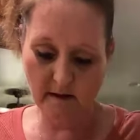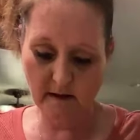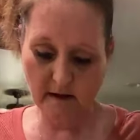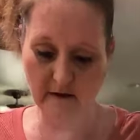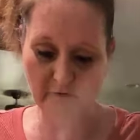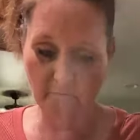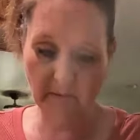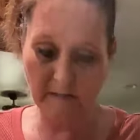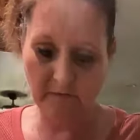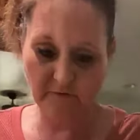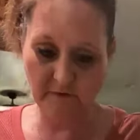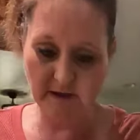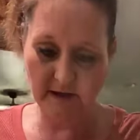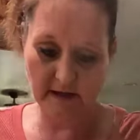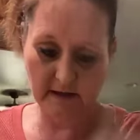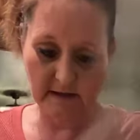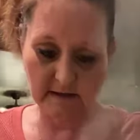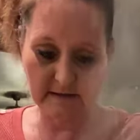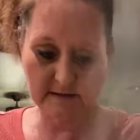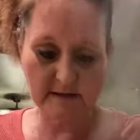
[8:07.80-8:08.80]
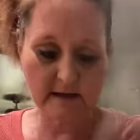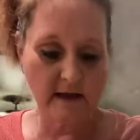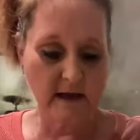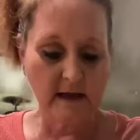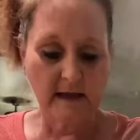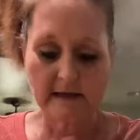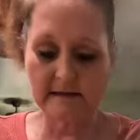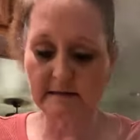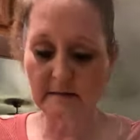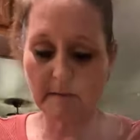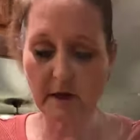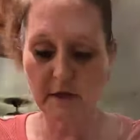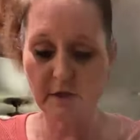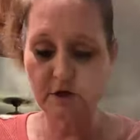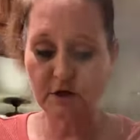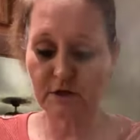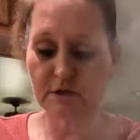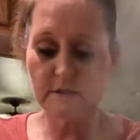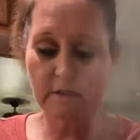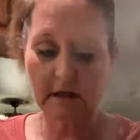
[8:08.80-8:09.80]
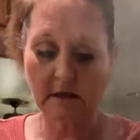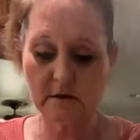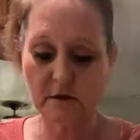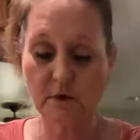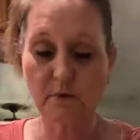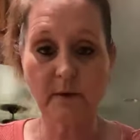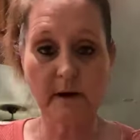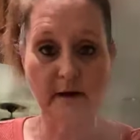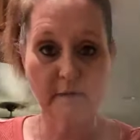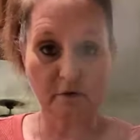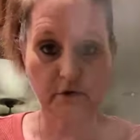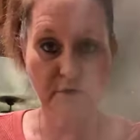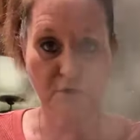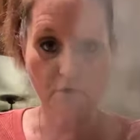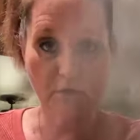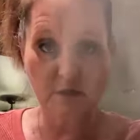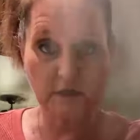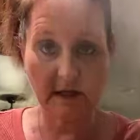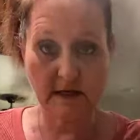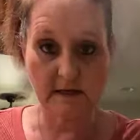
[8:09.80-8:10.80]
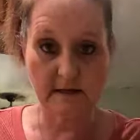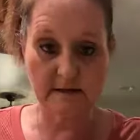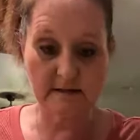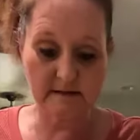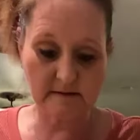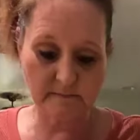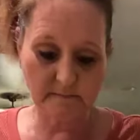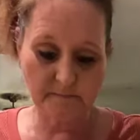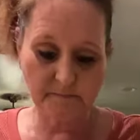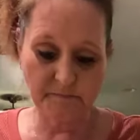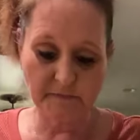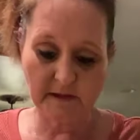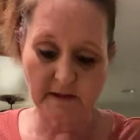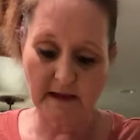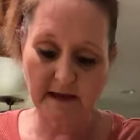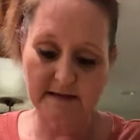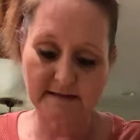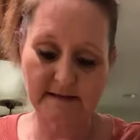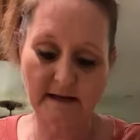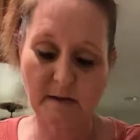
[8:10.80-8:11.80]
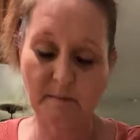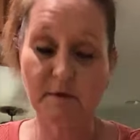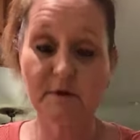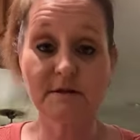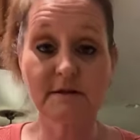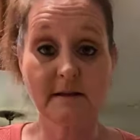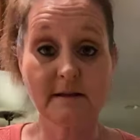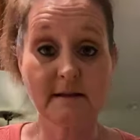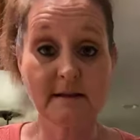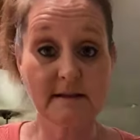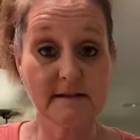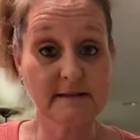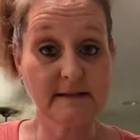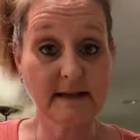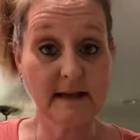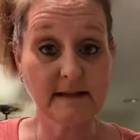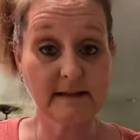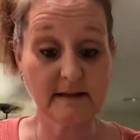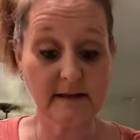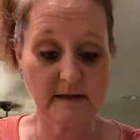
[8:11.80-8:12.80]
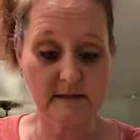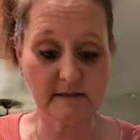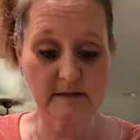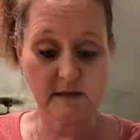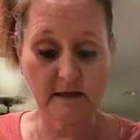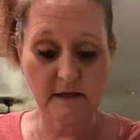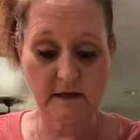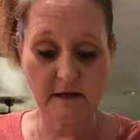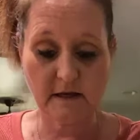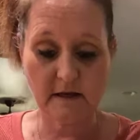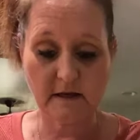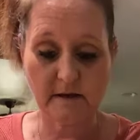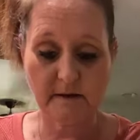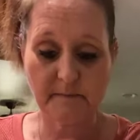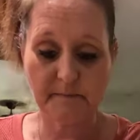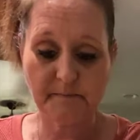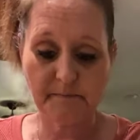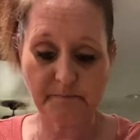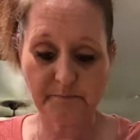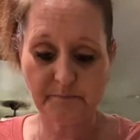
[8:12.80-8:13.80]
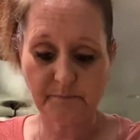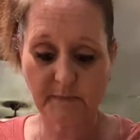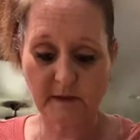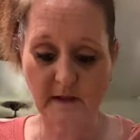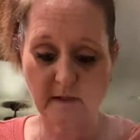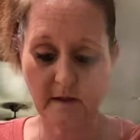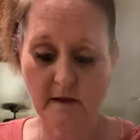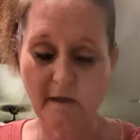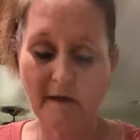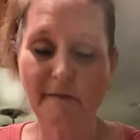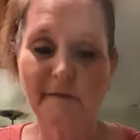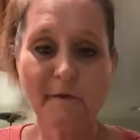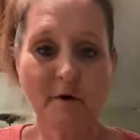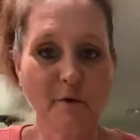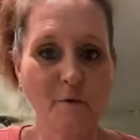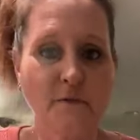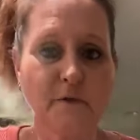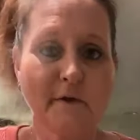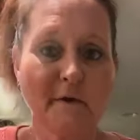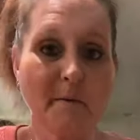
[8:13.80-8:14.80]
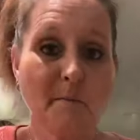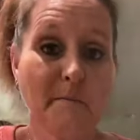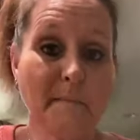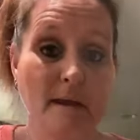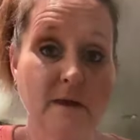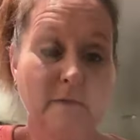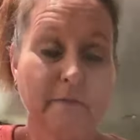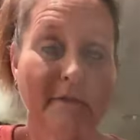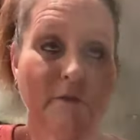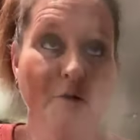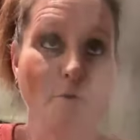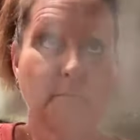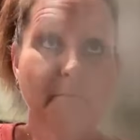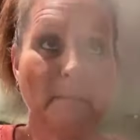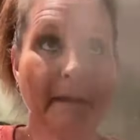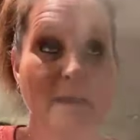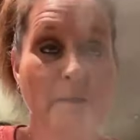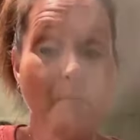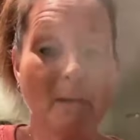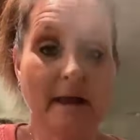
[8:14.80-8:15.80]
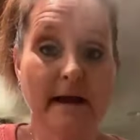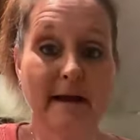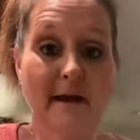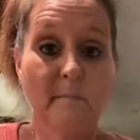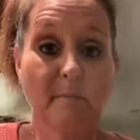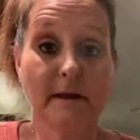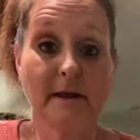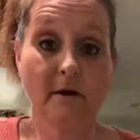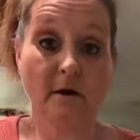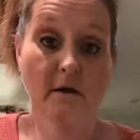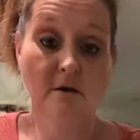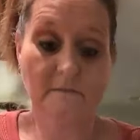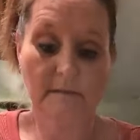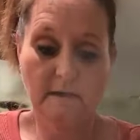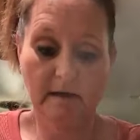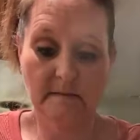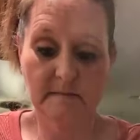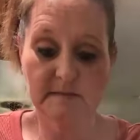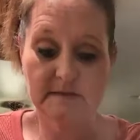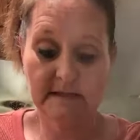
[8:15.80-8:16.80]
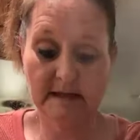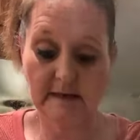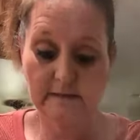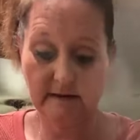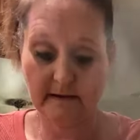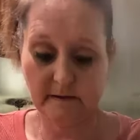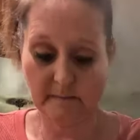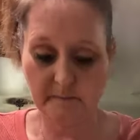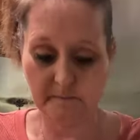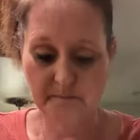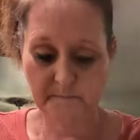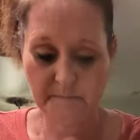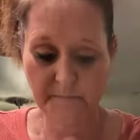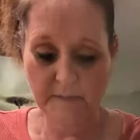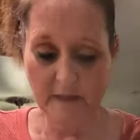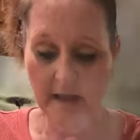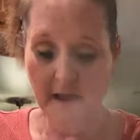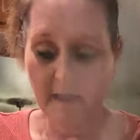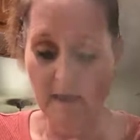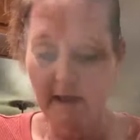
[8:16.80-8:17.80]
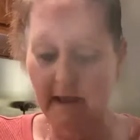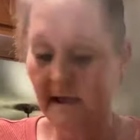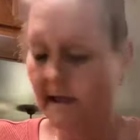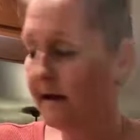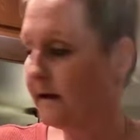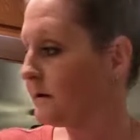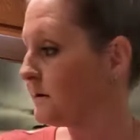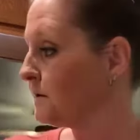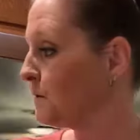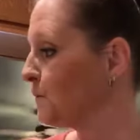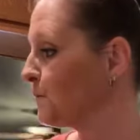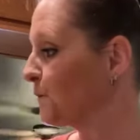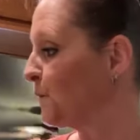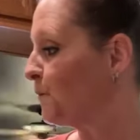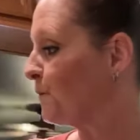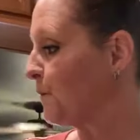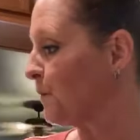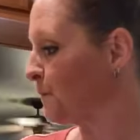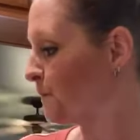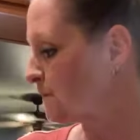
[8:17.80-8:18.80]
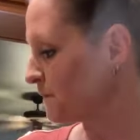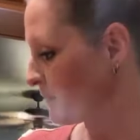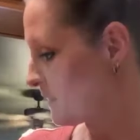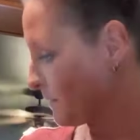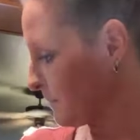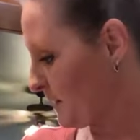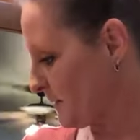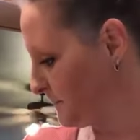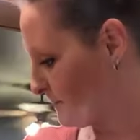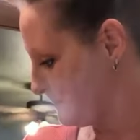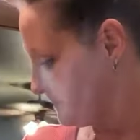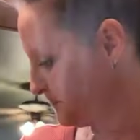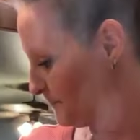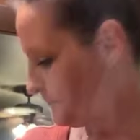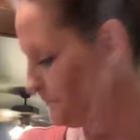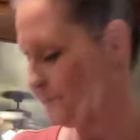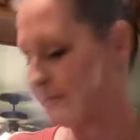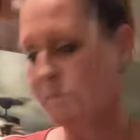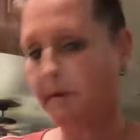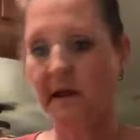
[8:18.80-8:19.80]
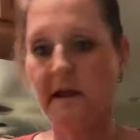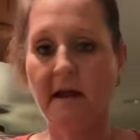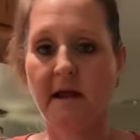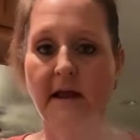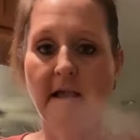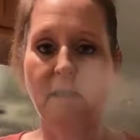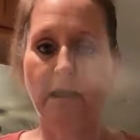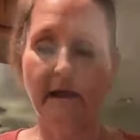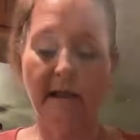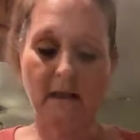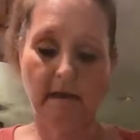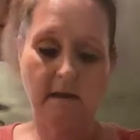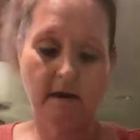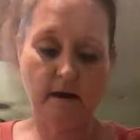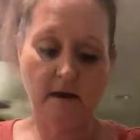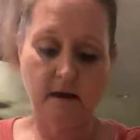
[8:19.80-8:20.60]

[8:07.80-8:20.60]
of my fajitas, because I'm not using the regular tortillas. Like I said, I'm using the Siete. It's a they're made by a company called Siete, and yeah. And